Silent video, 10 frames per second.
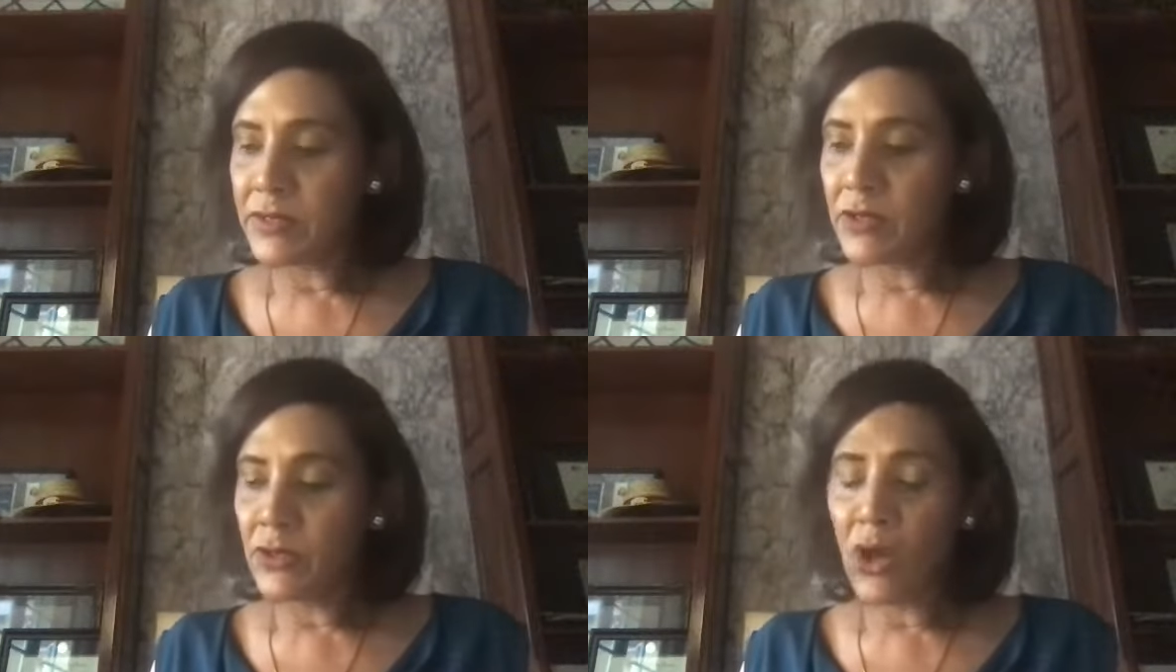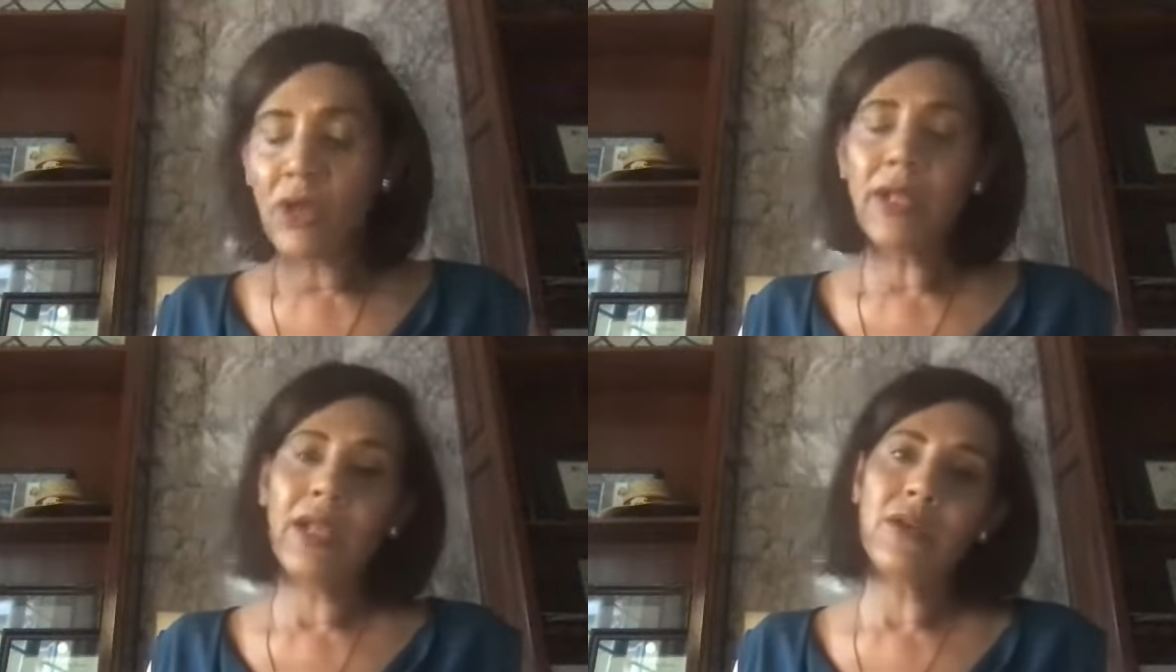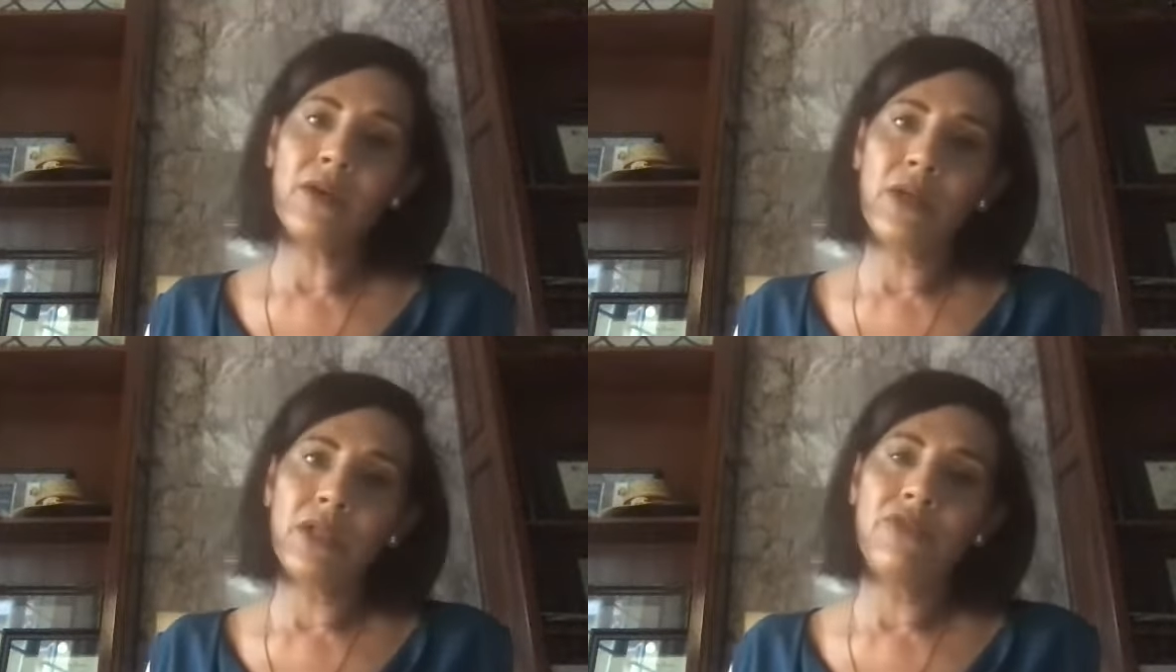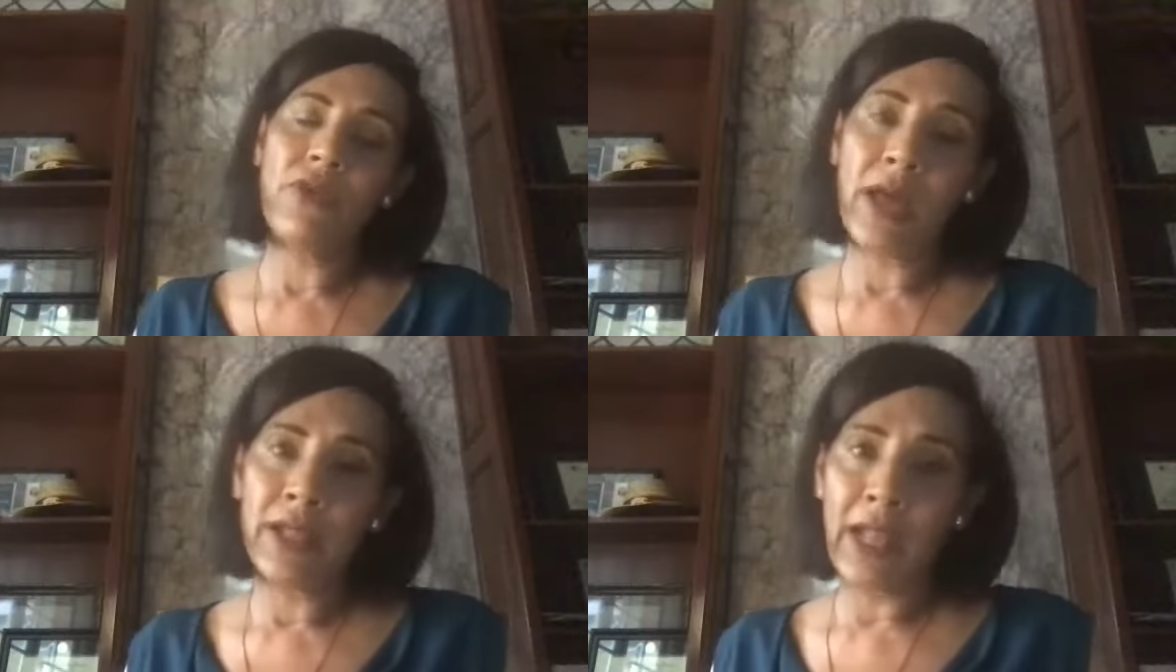non-alcoholic
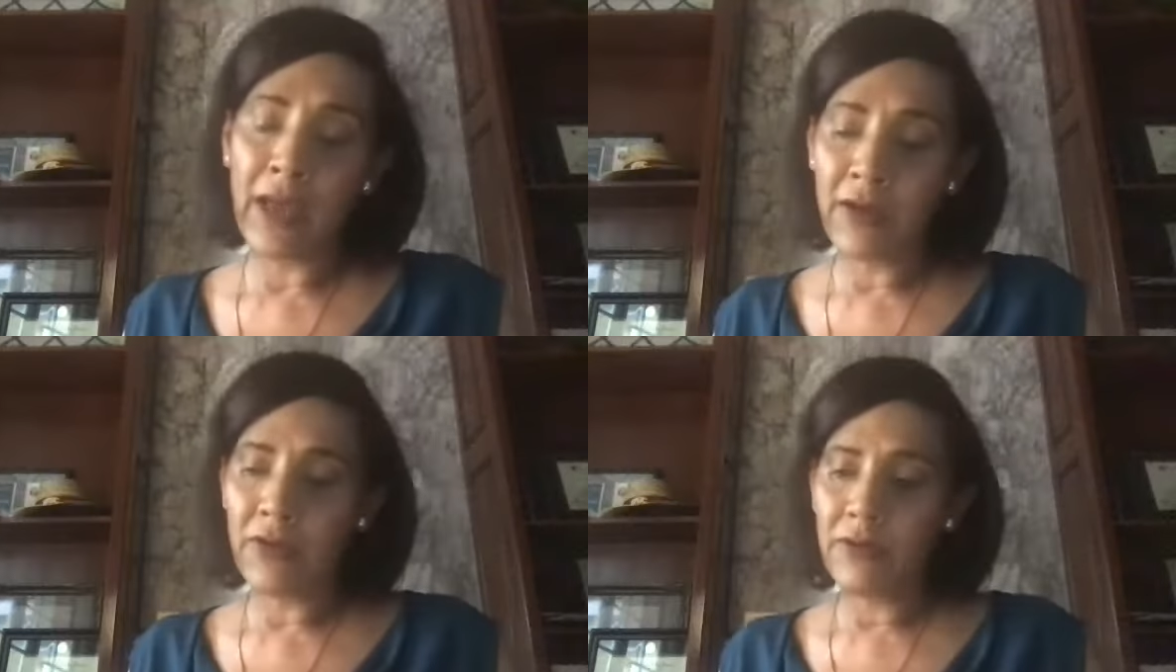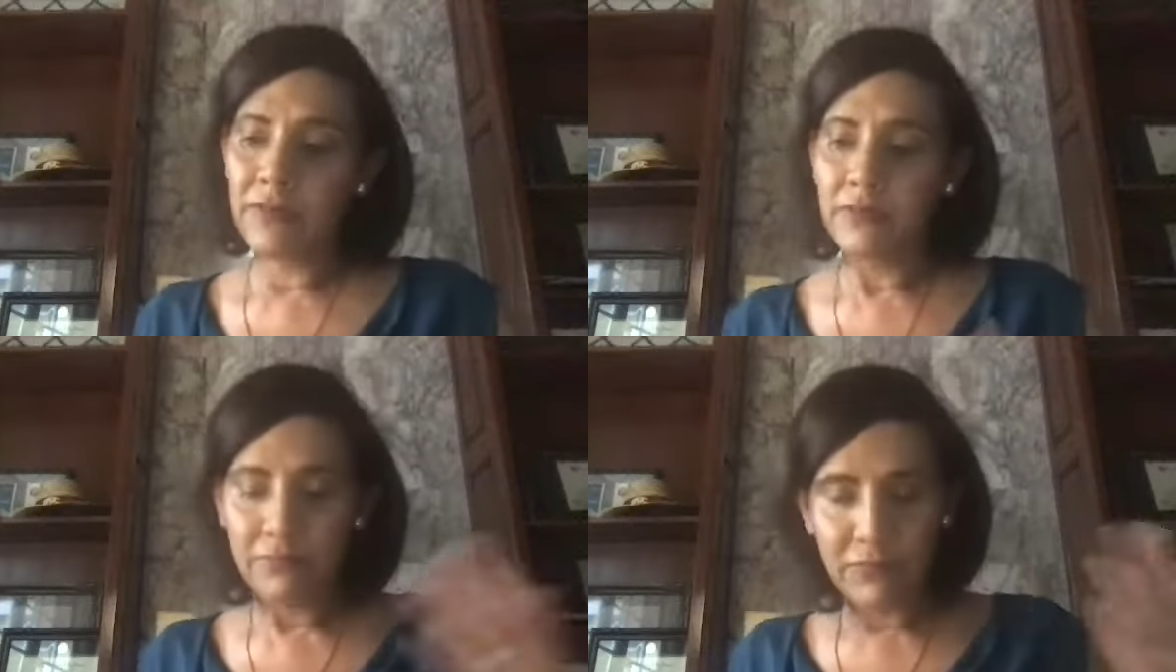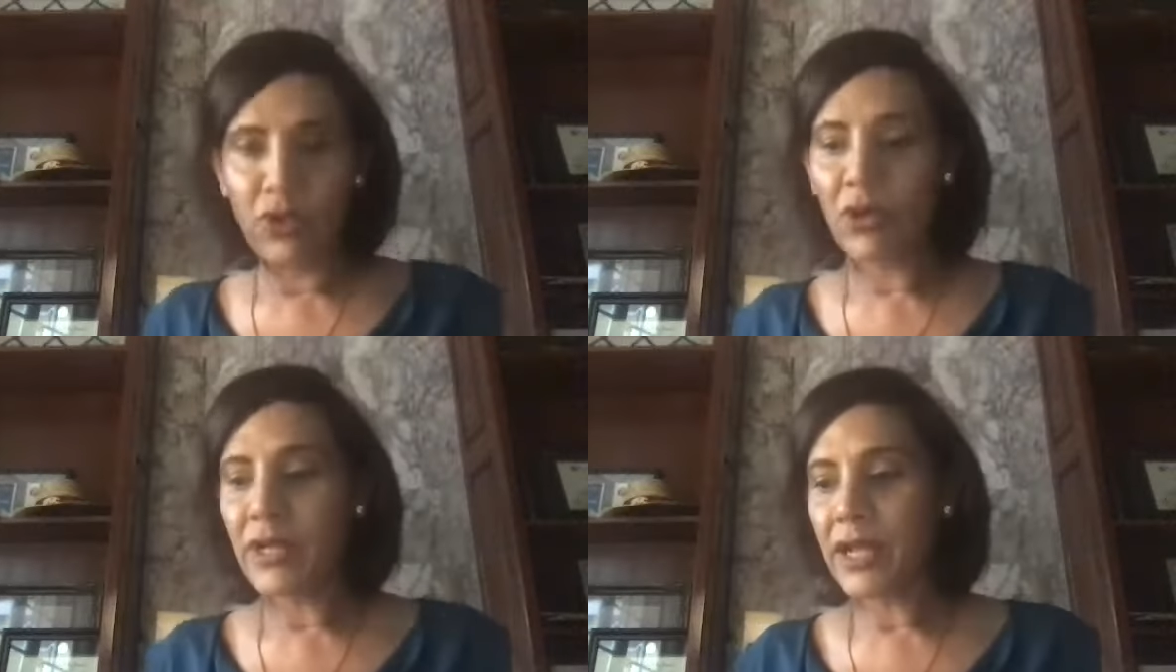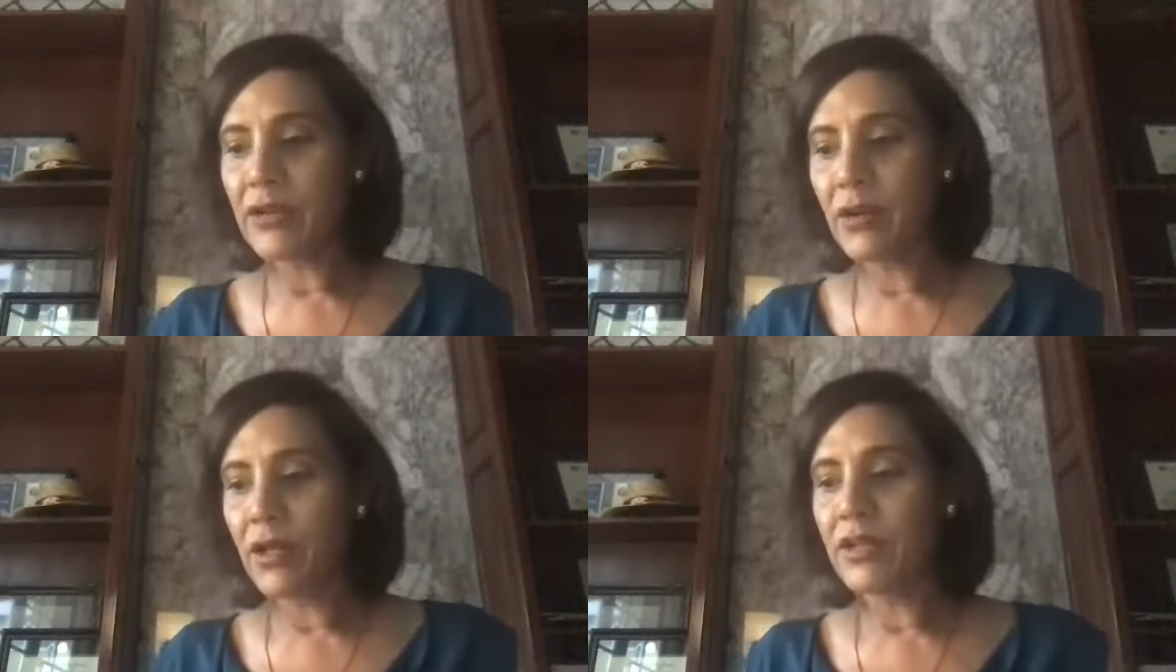
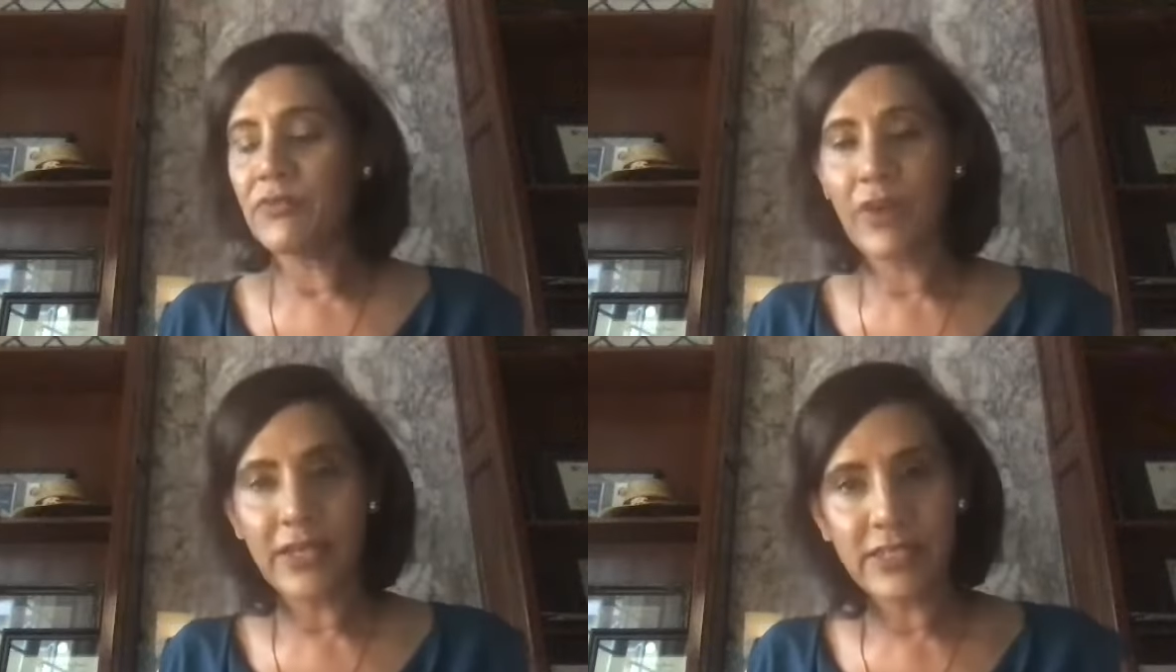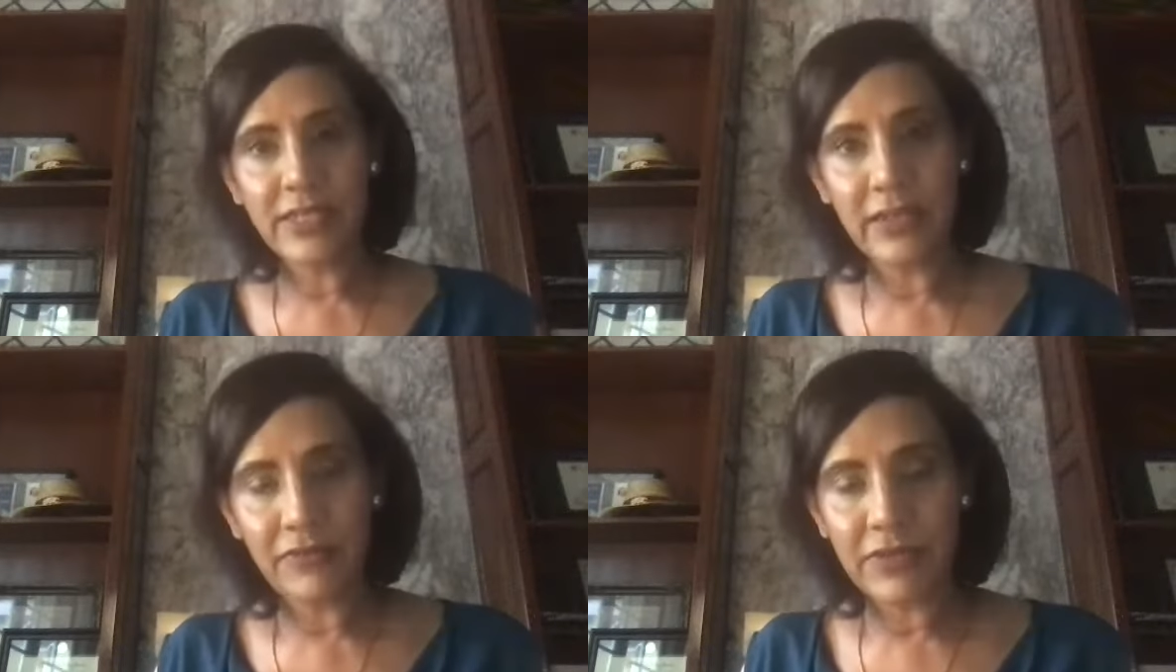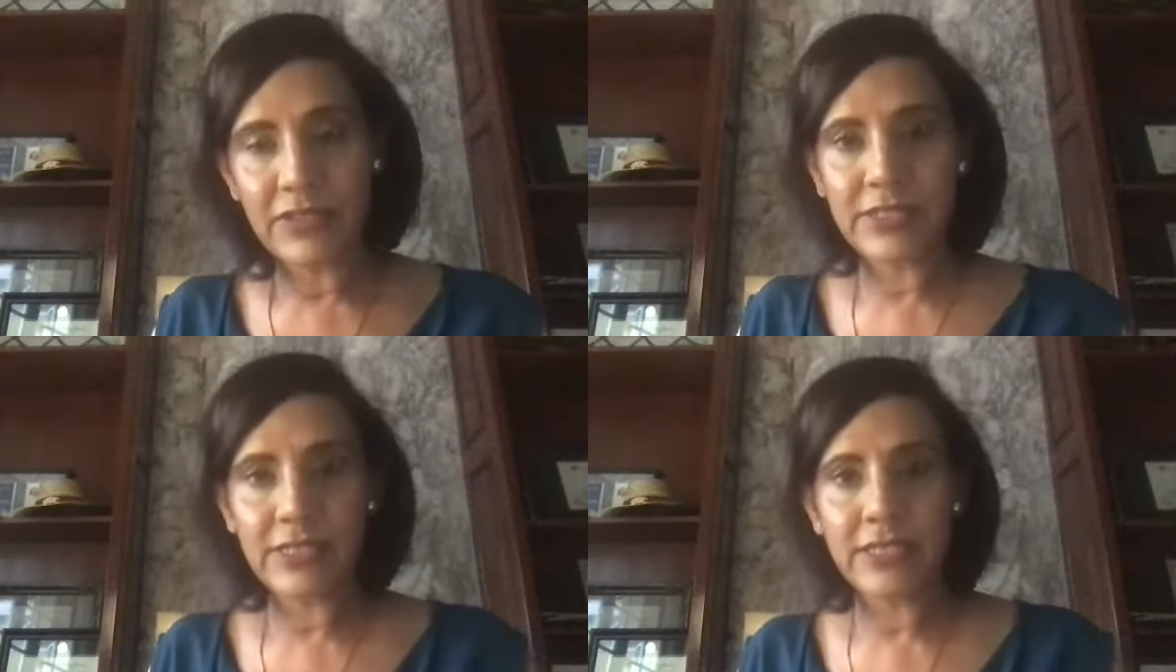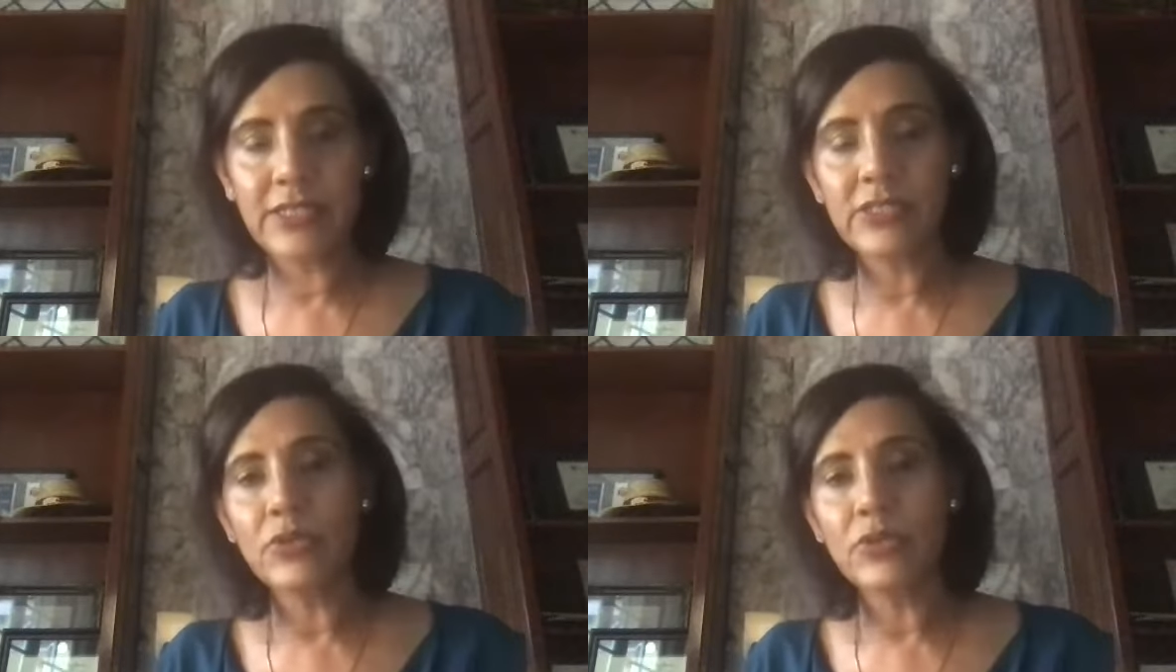non-alcoholic fatty liver disease.